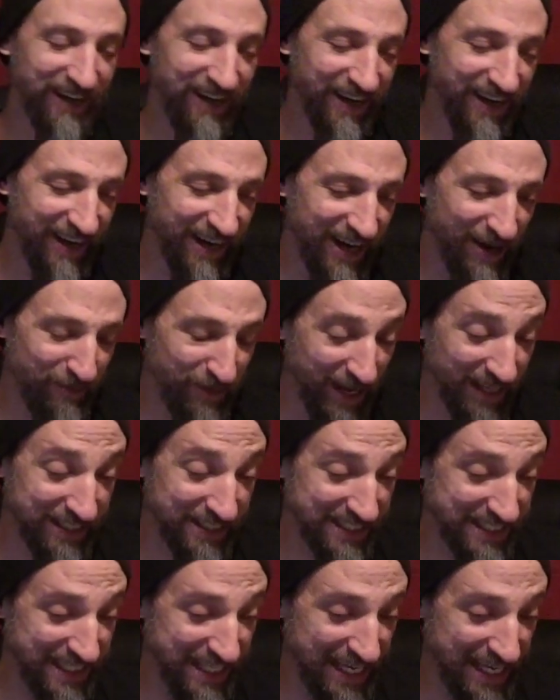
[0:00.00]
We got to
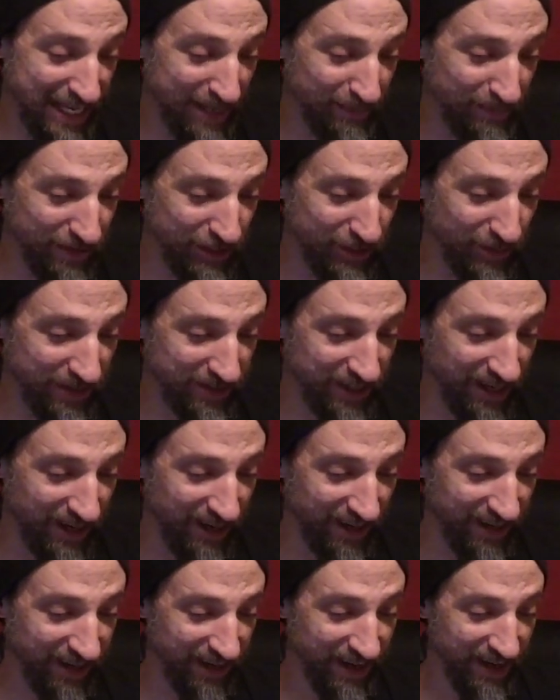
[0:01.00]
see him do a
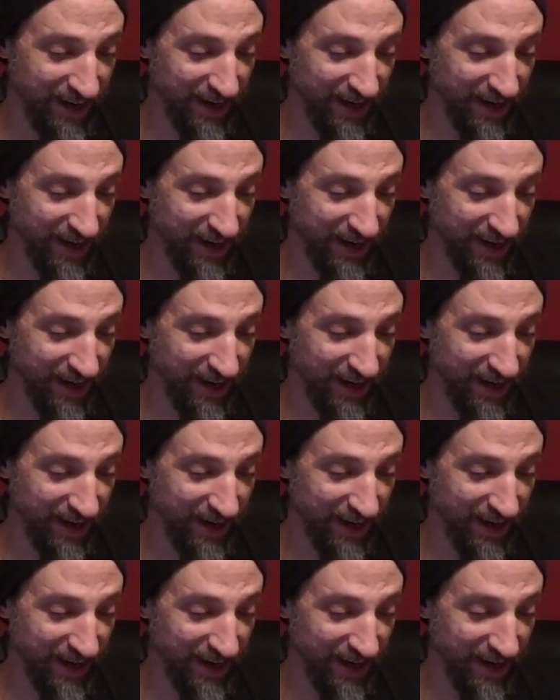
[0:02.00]
talk.